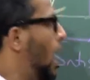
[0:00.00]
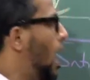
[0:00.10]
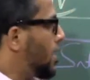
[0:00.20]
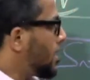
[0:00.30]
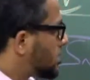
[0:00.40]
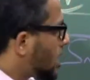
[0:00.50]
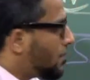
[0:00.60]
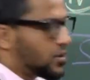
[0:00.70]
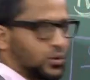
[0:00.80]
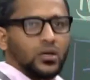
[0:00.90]
And next,
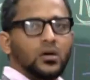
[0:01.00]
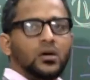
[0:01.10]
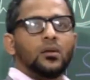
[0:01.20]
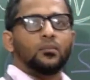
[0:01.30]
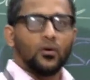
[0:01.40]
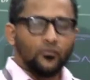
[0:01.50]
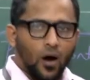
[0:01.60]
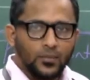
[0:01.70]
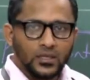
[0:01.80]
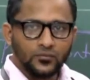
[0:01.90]
coming to the
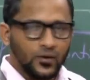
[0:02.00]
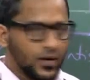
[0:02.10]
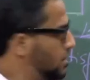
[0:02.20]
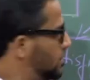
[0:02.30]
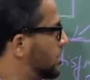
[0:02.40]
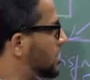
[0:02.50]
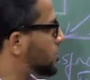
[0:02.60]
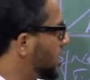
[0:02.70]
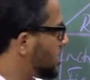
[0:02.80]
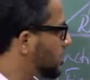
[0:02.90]
performance field, that
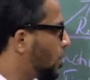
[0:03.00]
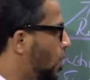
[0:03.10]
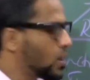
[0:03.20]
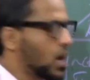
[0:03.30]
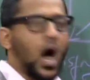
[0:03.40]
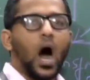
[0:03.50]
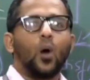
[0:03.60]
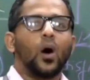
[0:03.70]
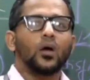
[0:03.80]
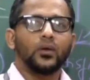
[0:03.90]
speaks about
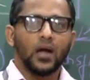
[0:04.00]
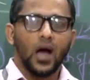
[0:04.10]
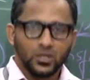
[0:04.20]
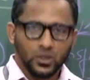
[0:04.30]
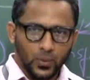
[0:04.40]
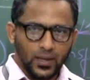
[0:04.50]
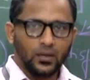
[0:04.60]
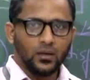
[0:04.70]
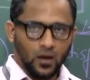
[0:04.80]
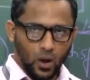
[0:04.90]
how are we
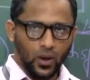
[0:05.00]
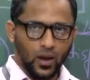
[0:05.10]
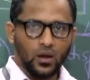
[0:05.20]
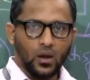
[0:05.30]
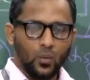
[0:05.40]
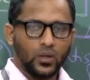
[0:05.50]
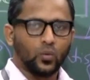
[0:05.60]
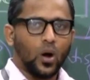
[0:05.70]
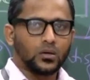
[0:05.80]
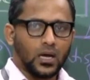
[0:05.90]
achieving, okay,
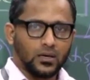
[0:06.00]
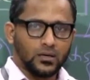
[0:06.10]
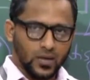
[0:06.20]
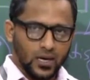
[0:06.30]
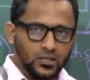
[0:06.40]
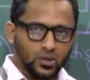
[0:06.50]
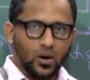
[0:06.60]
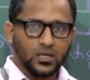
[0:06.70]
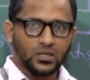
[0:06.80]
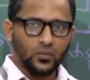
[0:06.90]
with what current trends you
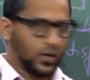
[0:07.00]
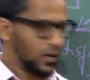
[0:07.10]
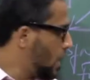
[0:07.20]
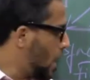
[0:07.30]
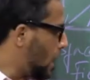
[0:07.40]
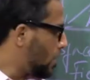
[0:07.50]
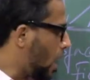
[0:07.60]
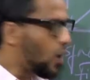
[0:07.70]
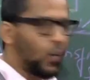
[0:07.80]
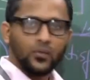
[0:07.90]
are achieving and
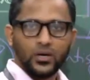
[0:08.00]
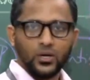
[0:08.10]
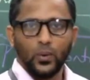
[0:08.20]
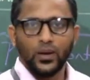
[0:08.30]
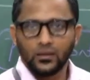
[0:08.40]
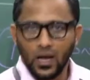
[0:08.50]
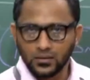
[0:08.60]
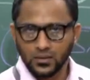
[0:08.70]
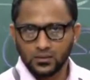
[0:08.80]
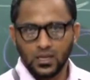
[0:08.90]
how are we doing
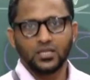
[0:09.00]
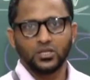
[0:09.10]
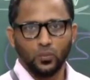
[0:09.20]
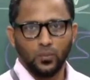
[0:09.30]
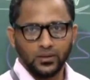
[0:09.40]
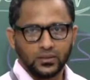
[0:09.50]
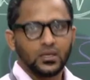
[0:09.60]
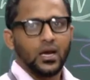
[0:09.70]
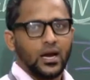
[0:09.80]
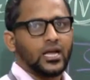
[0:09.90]
that, the
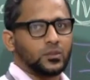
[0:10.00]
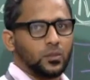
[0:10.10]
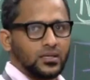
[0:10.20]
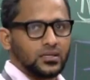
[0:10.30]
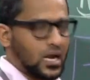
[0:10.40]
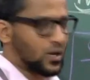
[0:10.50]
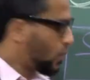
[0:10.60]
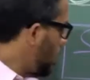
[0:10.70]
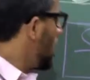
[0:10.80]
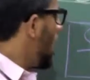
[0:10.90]
achievements, it explains that
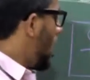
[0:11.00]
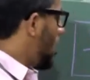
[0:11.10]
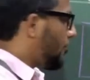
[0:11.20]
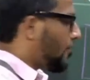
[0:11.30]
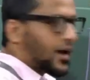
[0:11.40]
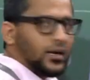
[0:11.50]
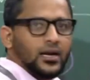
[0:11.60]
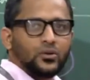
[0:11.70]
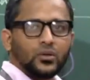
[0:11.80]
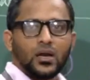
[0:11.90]
way. And
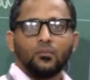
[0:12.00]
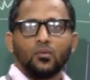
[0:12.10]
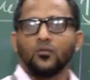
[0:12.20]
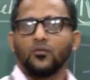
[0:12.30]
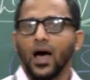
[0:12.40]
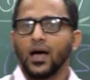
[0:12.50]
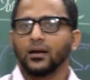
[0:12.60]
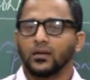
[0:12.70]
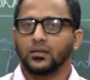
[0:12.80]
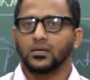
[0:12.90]
finally to the number of
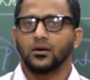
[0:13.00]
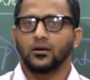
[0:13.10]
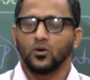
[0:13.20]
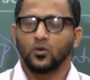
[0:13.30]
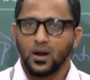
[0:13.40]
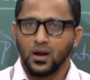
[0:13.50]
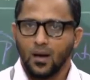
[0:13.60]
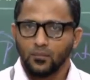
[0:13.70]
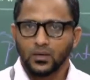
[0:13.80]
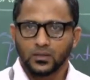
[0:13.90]
hiring, that is the recruitment
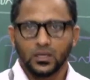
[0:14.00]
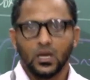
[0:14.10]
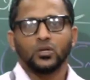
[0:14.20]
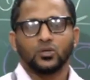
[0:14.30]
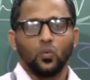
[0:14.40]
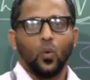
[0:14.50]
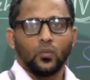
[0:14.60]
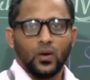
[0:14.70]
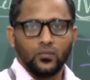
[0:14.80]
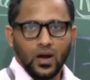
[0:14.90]
numbers, so
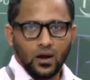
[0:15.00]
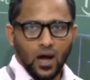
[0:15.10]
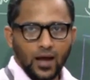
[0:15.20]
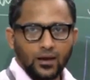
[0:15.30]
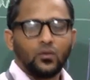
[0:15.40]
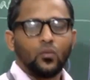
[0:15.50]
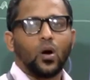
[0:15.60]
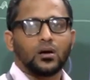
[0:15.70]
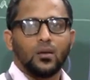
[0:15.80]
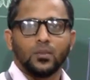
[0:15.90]
what way we are hiring,
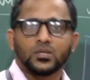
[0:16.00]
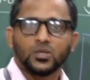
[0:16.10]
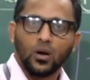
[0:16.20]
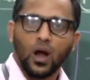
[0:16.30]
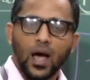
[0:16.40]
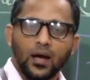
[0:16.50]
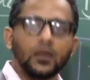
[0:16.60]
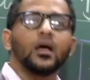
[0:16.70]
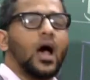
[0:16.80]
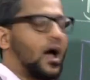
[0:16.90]
what numbers you are
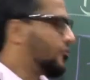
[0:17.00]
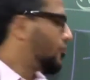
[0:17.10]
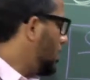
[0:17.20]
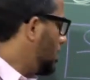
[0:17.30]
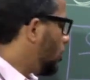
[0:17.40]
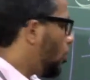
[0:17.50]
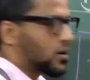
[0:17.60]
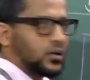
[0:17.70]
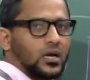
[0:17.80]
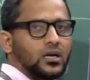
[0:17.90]
hiring, and finally
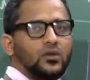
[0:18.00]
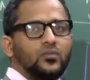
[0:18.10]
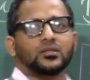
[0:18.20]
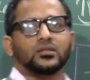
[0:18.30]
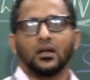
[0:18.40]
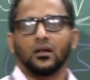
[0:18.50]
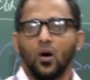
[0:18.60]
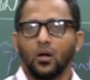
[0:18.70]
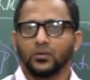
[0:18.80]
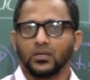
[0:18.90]
what are that
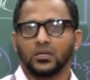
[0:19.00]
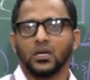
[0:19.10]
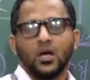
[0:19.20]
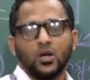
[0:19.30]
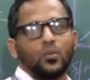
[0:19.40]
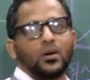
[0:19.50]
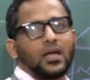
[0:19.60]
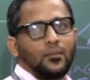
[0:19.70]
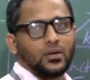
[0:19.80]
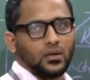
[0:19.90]
investing on this
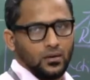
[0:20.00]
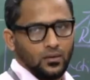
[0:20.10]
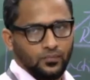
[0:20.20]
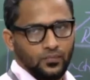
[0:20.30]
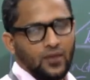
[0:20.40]
human capital.